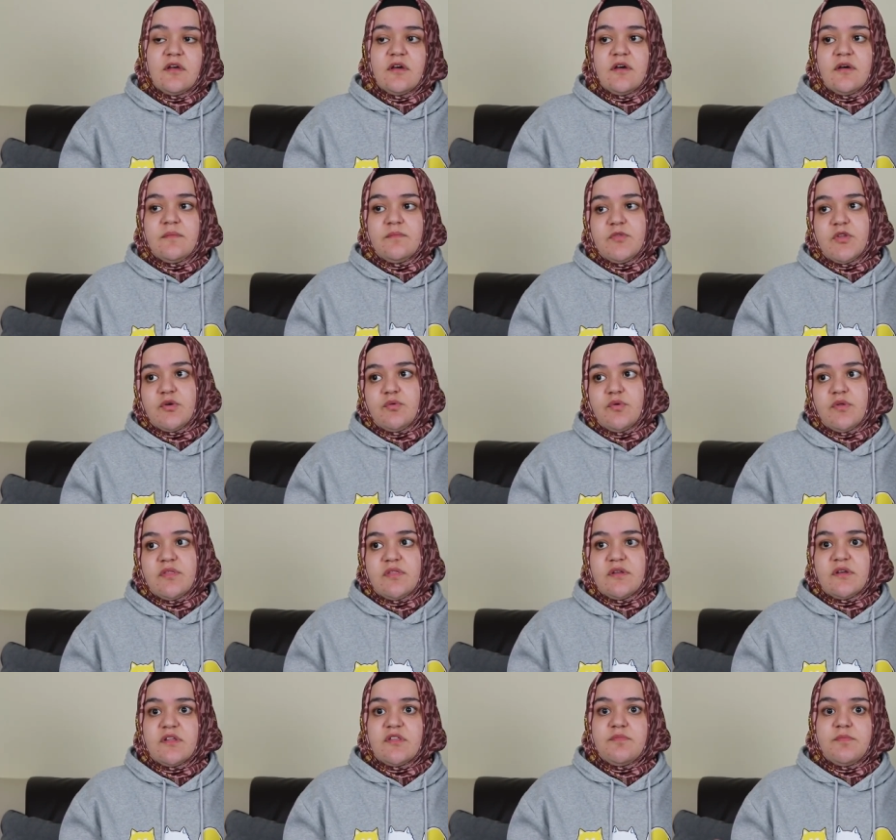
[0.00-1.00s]
um, the
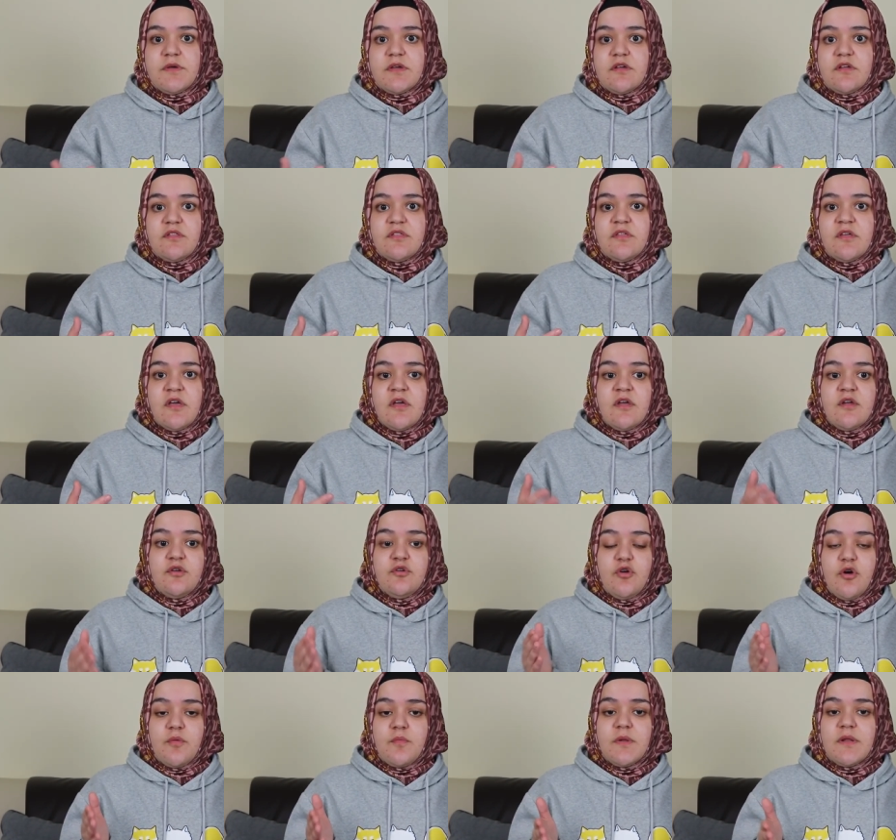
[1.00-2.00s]
reason is because
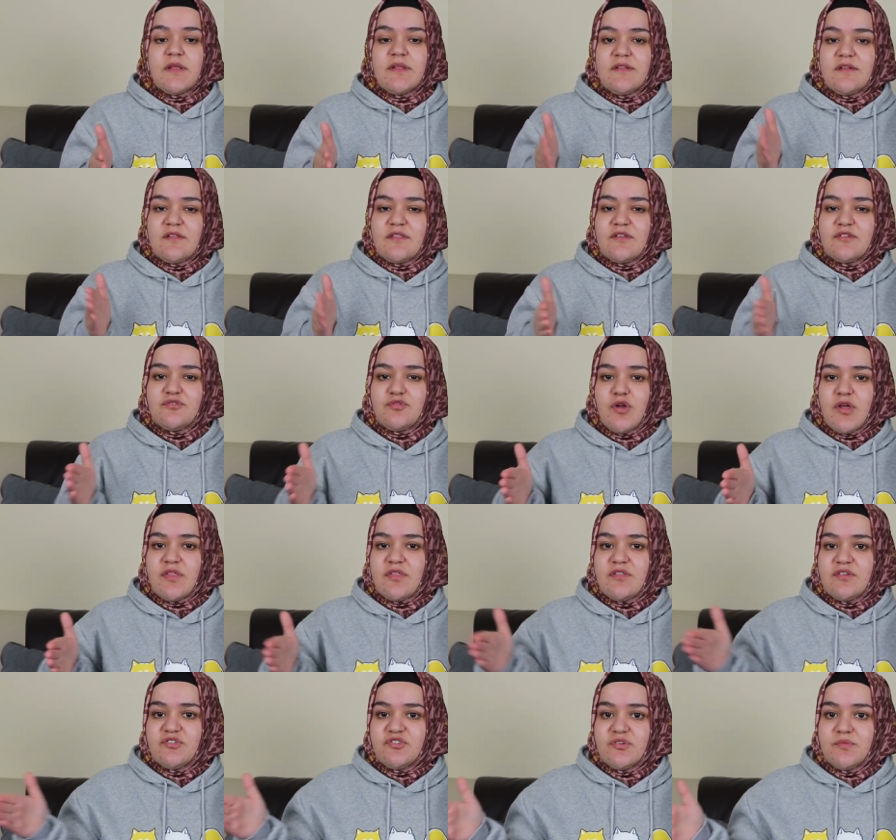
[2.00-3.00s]
normally there's a
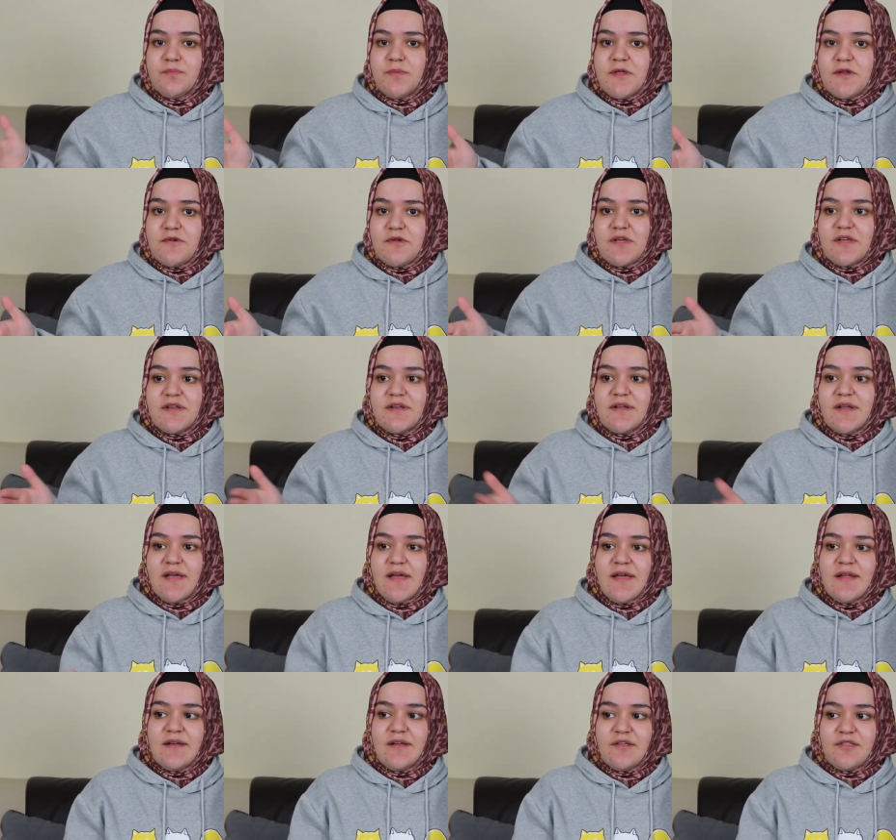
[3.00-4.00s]
transition period
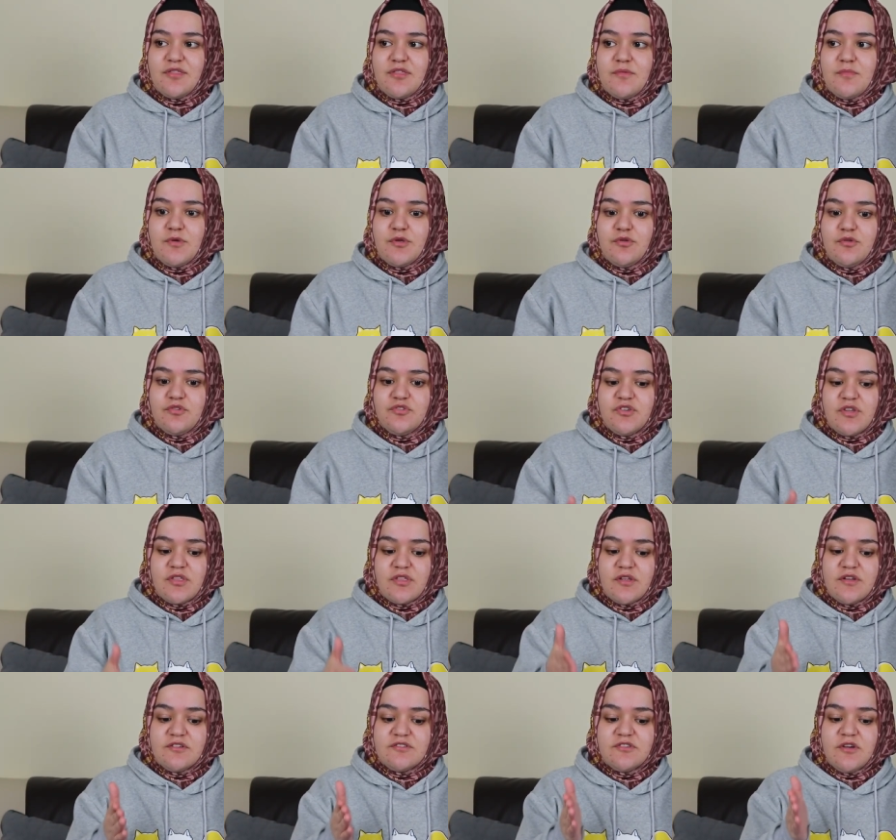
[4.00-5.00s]
and assuming you're
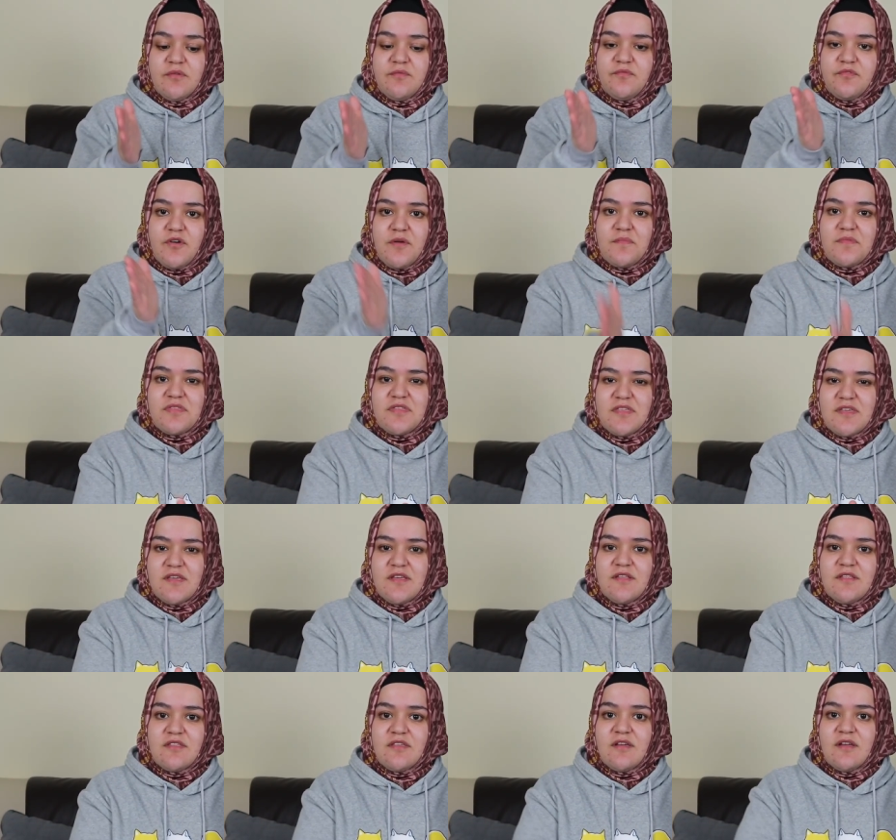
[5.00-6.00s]
just gonna jump from
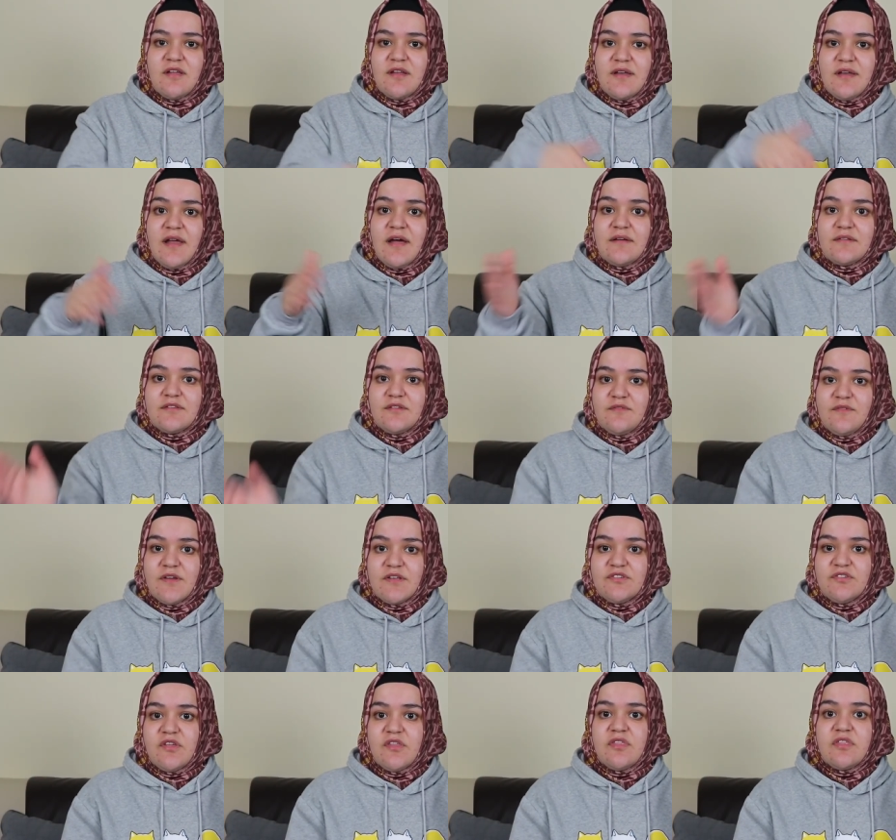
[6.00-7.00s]
seeds now to
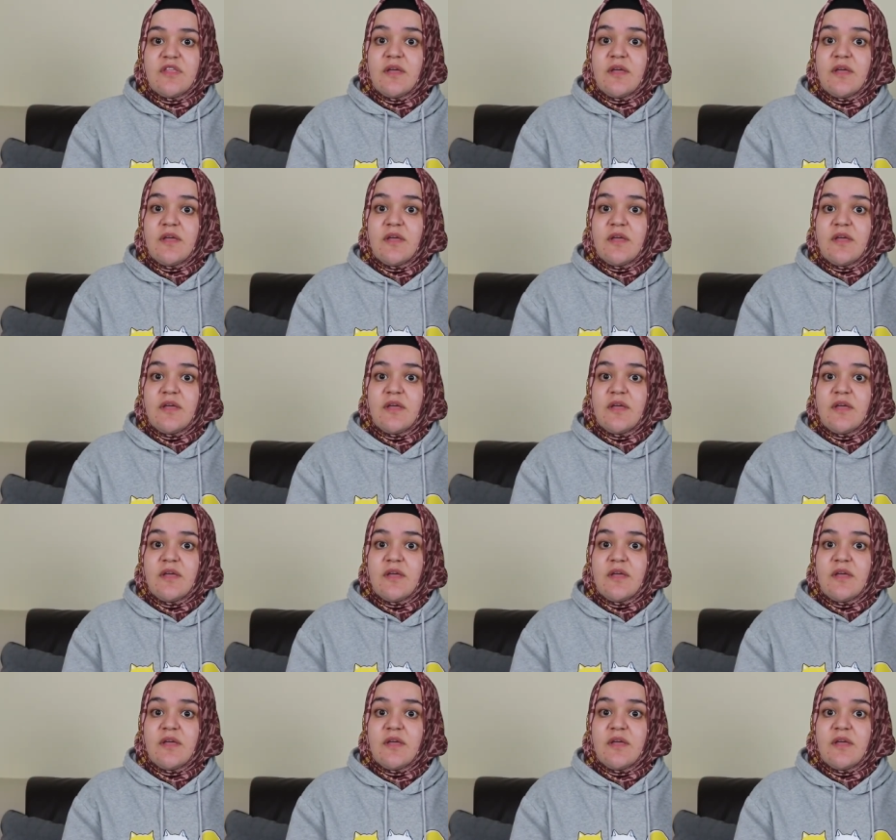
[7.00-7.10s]
veggies,